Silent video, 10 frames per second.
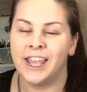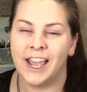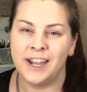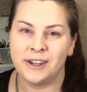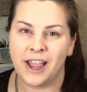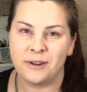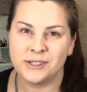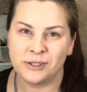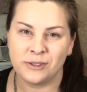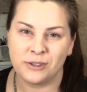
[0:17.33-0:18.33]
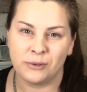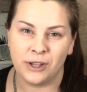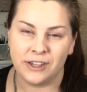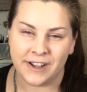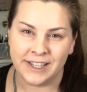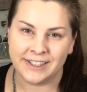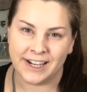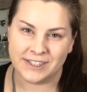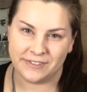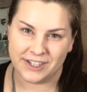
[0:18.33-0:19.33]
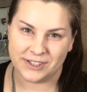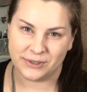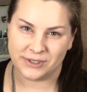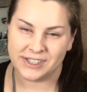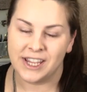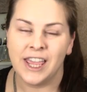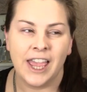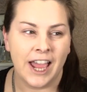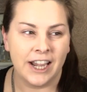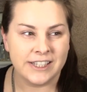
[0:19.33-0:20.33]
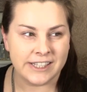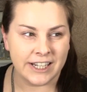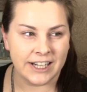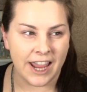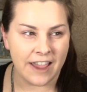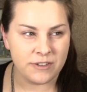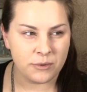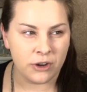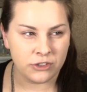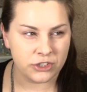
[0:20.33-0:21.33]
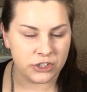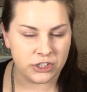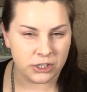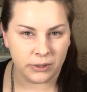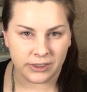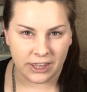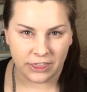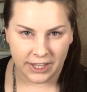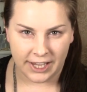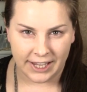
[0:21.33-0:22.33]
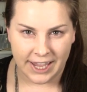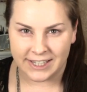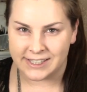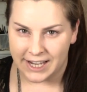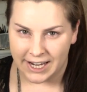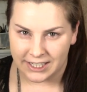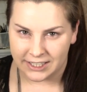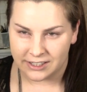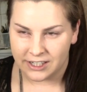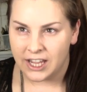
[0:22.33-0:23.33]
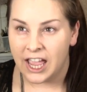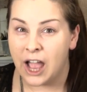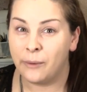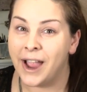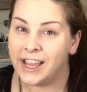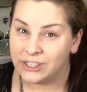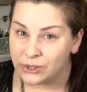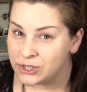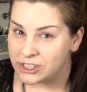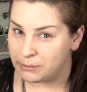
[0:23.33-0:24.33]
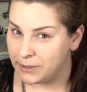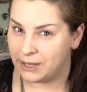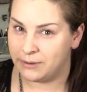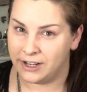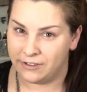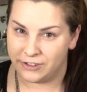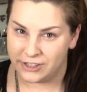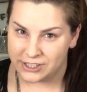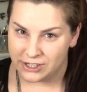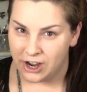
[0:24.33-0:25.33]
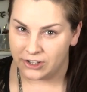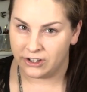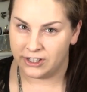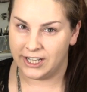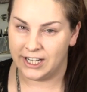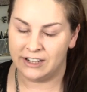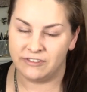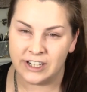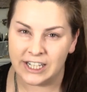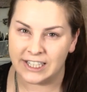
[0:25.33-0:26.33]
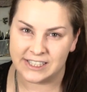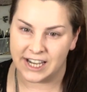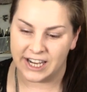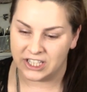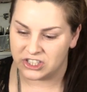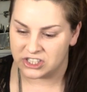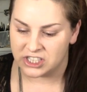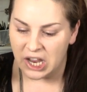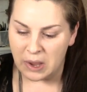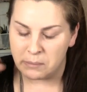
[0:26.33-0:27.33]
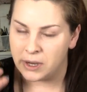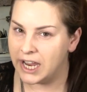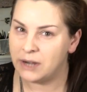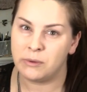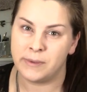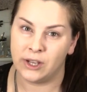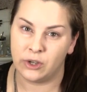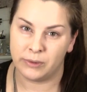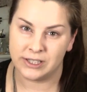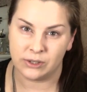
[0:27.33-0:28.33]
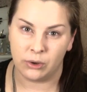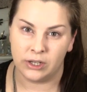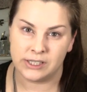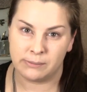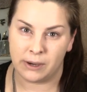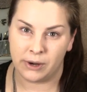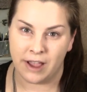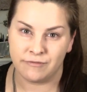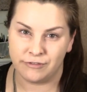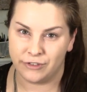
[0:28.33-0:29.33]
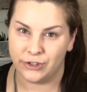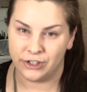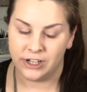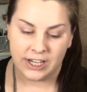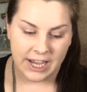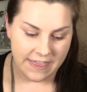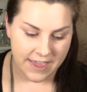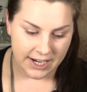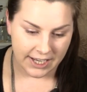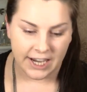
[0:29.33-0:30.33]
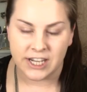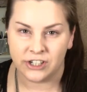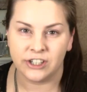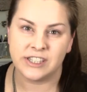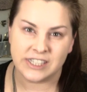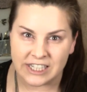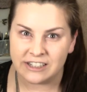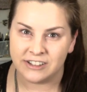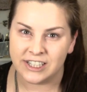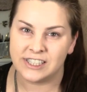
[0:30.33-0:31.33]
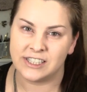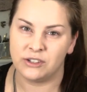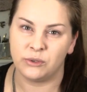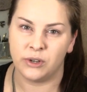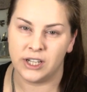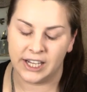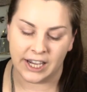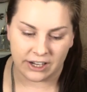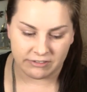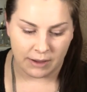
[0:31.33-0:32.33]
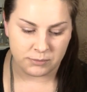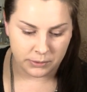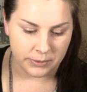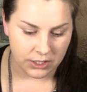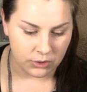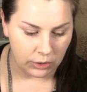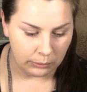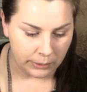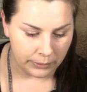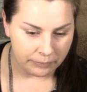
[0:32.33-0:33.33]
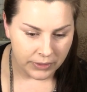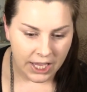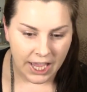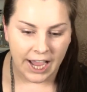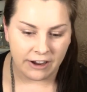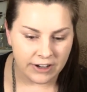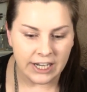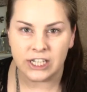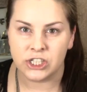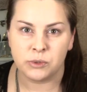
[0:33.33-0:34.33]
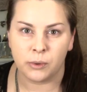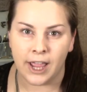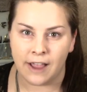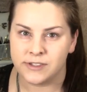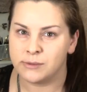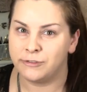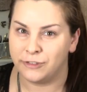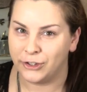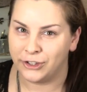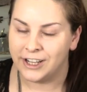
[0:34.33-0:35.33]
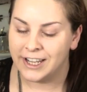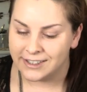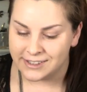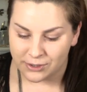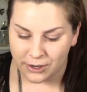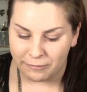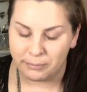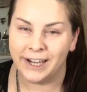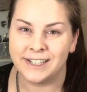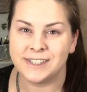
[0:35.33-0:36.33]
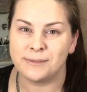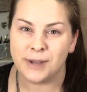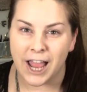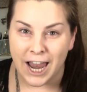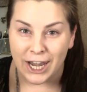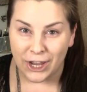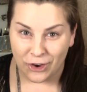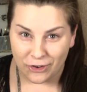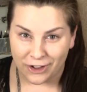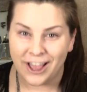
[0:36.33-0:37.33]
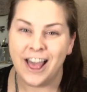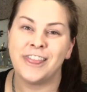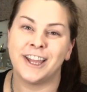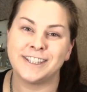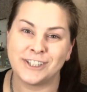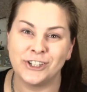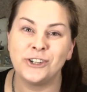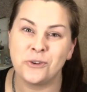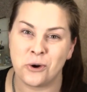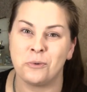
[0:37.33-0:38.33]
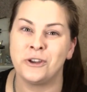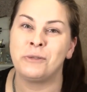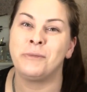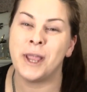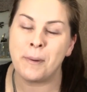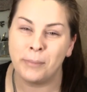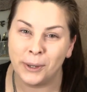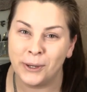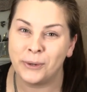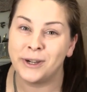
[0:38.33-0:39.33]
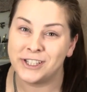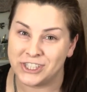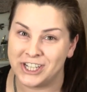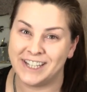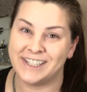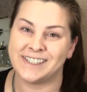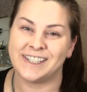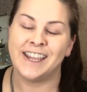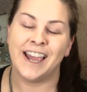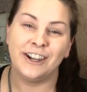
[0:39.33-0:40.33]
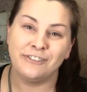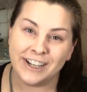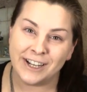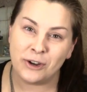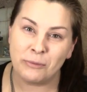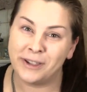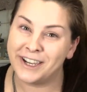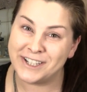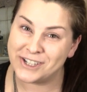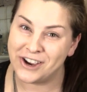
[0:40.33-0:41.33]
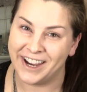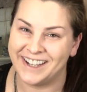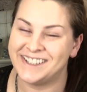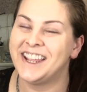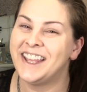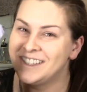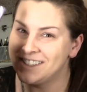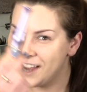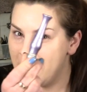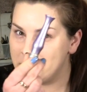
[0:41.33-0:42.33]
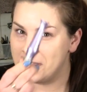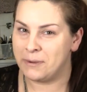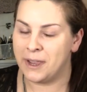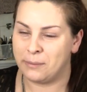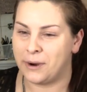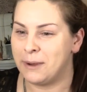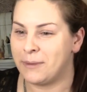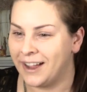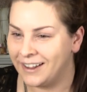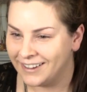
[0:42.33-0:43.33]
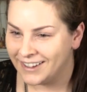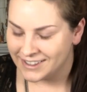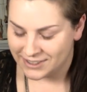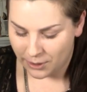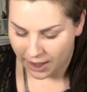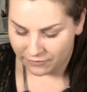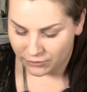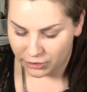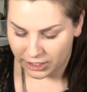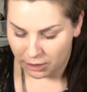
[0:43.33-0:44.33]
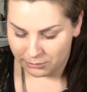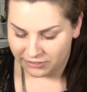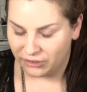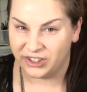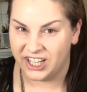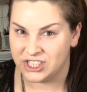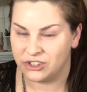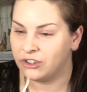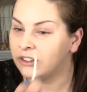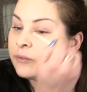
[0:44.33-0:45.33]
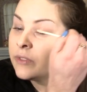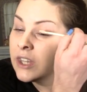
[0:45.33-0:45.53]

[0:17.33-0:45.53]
And I was looking through all the Valentine's videos and seeing everyone just doing the thing, excited, how I used to be when I first started on here, like really excited, just playing with makeup, that's all it was about, having fun. And then it kind of got serious, you know, when you get wrapped up in it all, but I really just want to have some fun. So I've picked a look that's going to go with me blue jeans. And I really hope you enjoy it. Starting with a bit of primer. So I've already got my foundation on. I'm